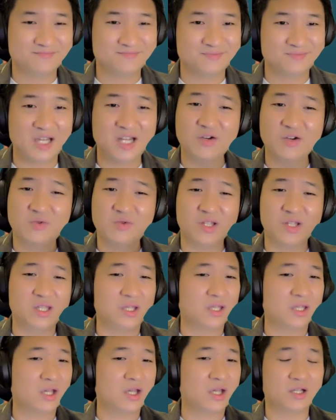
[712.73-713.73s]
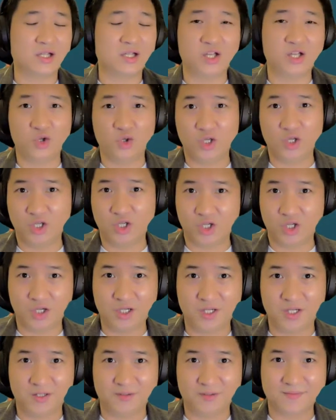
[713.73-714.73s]
Then I will design another user
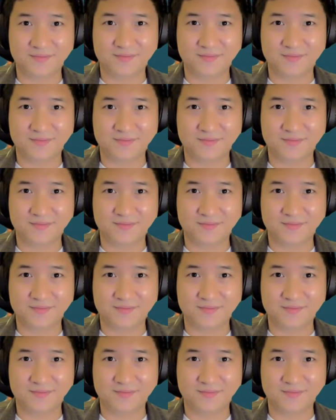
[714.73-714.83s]
journey